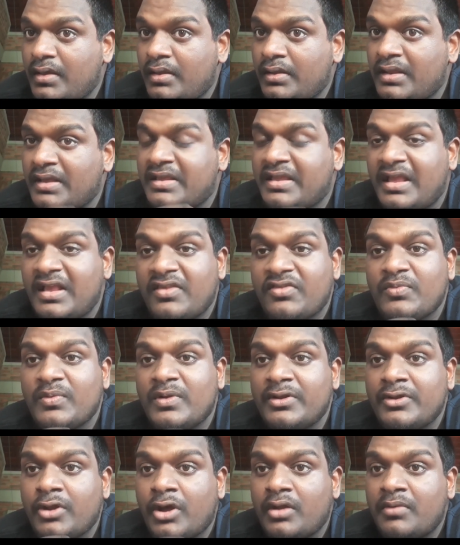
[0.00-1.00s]
the case will
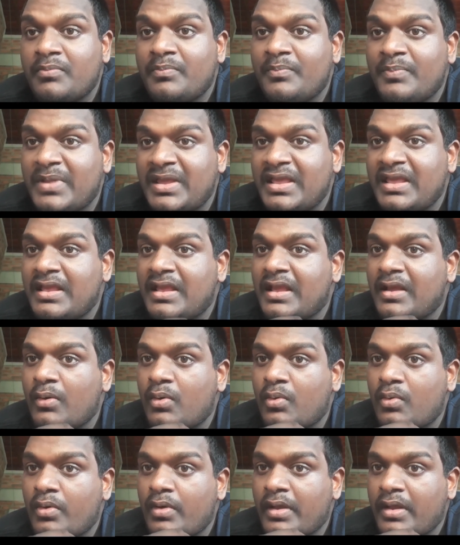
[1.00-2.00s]
not be
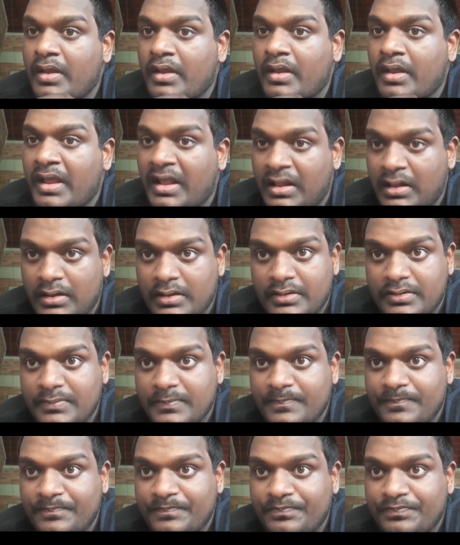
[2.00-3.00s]
held
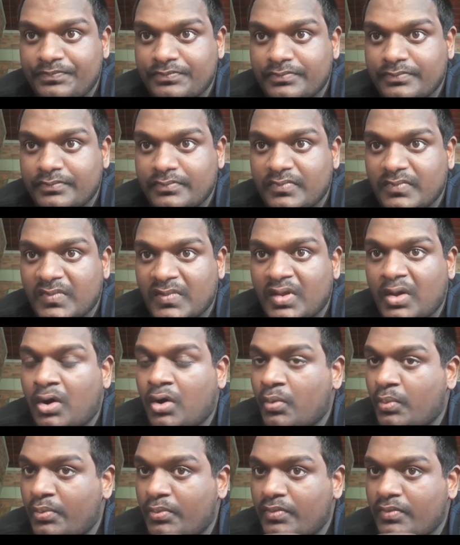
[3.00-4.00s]

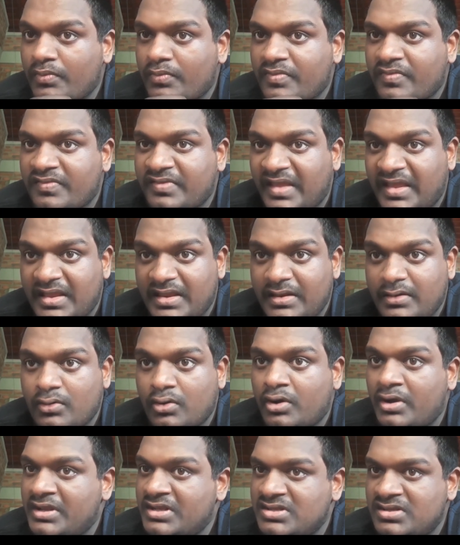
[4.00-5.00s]
or stayed
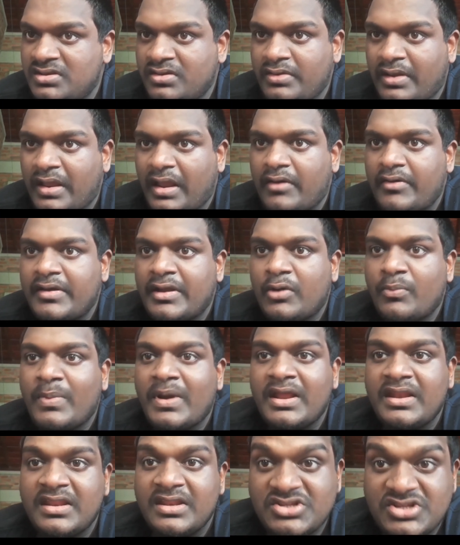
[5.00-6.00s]
or carried out by
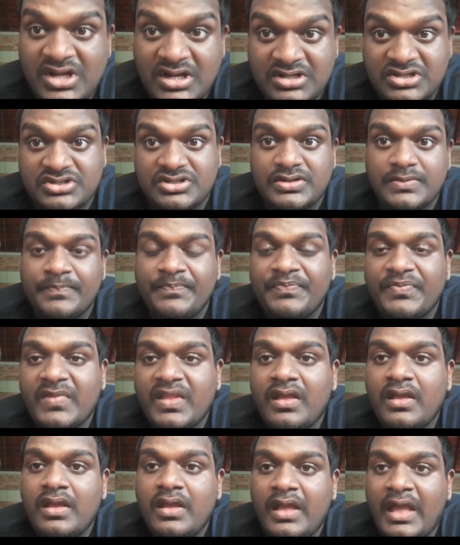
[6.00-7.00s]
an injunction,
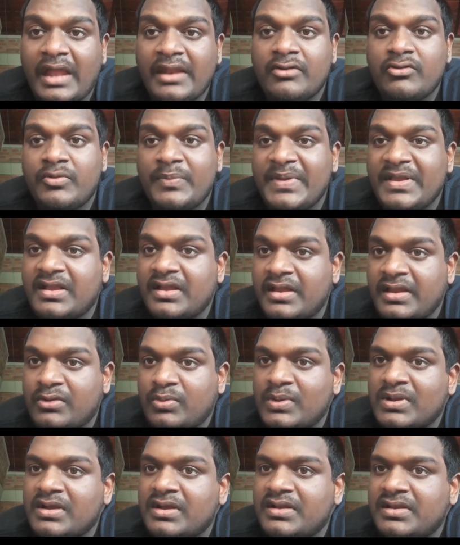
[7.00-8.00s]
and it
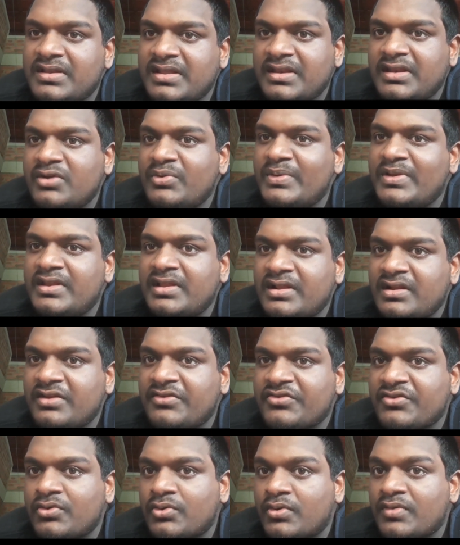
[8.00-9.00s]
will continue in the
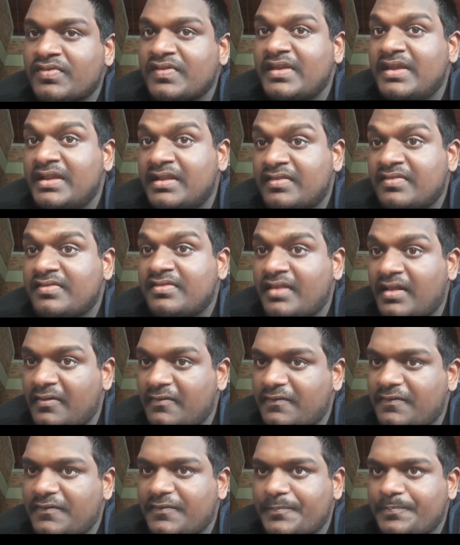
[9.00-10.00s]
English courts
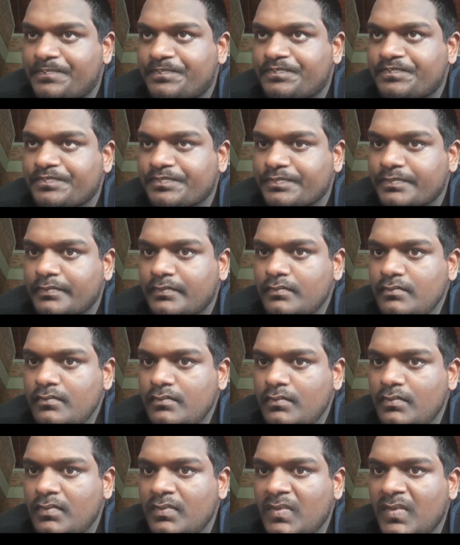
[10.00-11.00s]
itself.
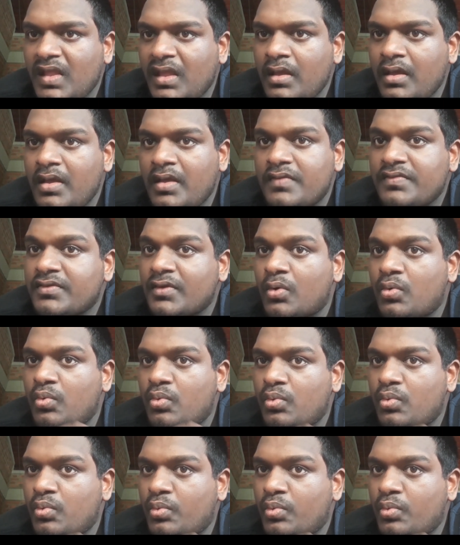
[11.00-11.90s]
So